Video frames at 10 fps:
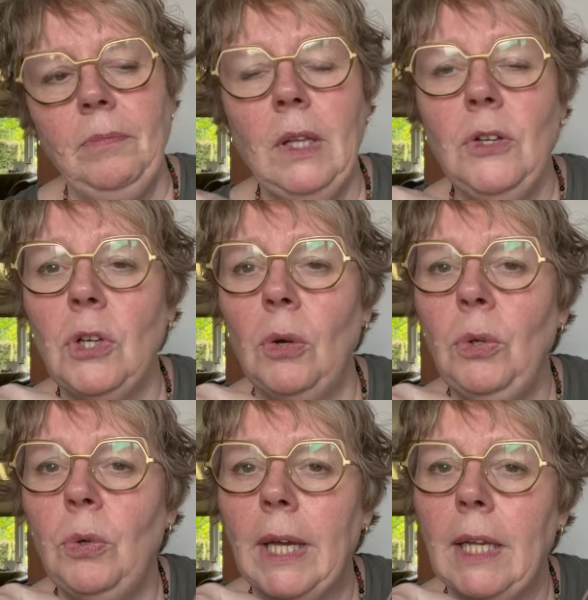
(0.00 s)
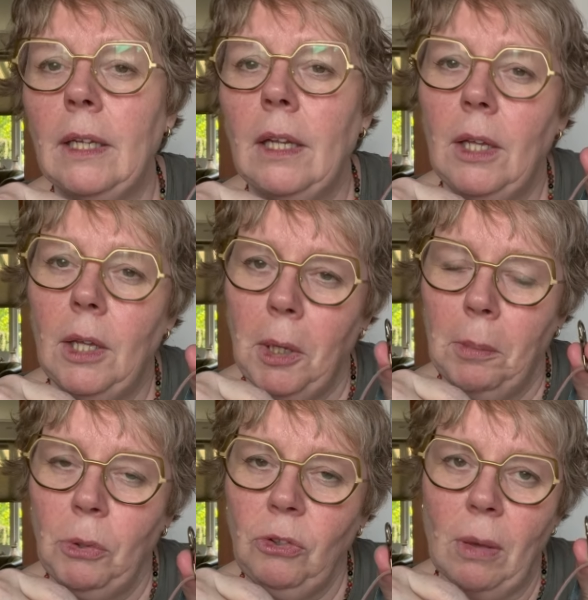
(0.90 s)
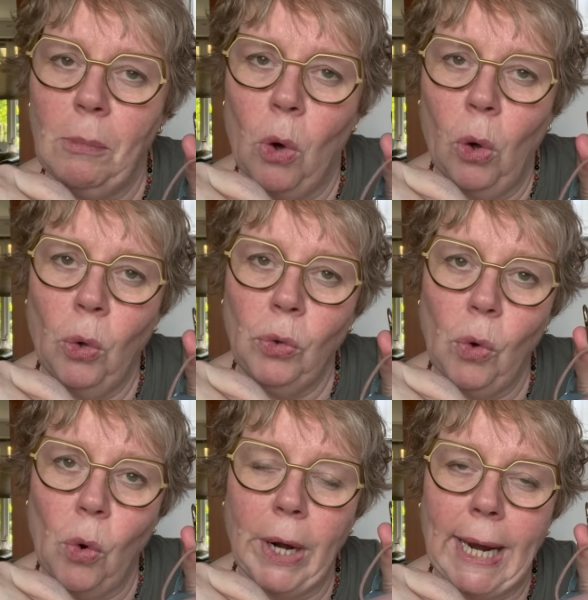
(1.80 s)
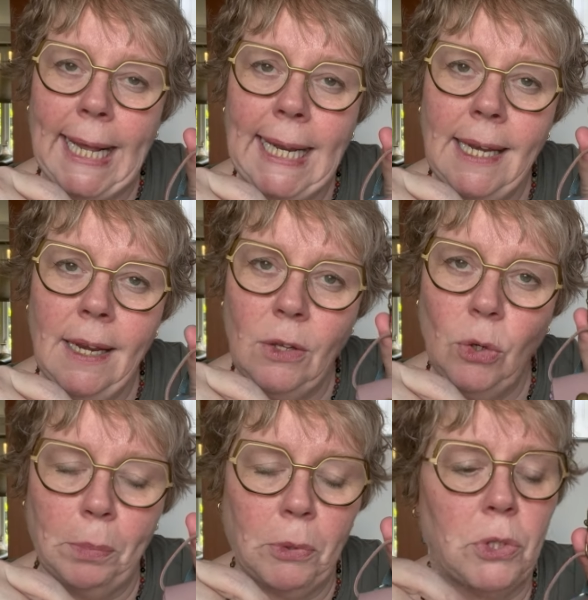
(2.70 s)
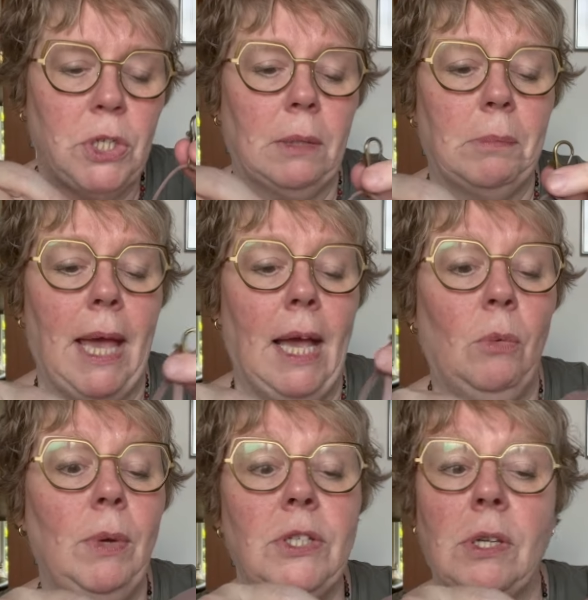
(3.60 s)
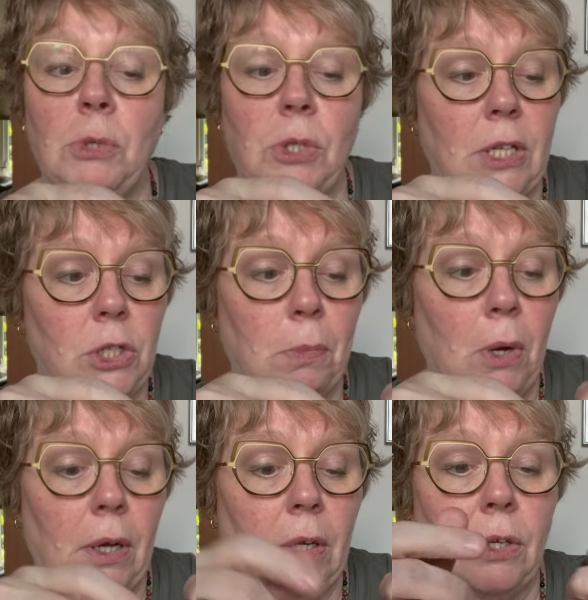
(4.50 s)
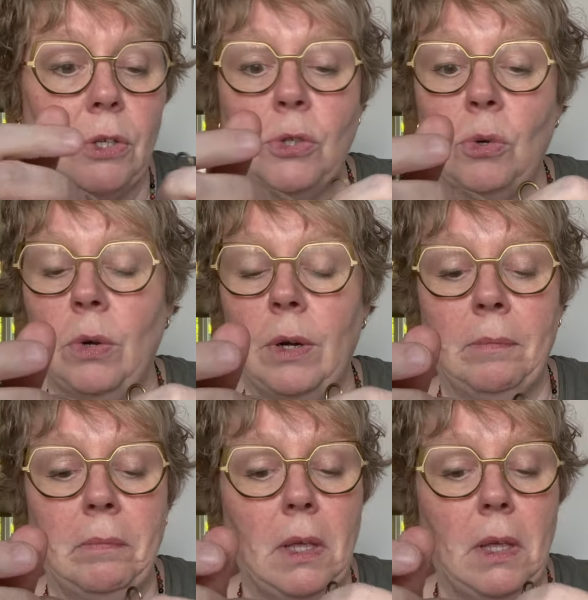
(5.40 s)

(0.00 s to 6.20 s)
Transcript: so you can put them on or in your project bag with some stitch markers or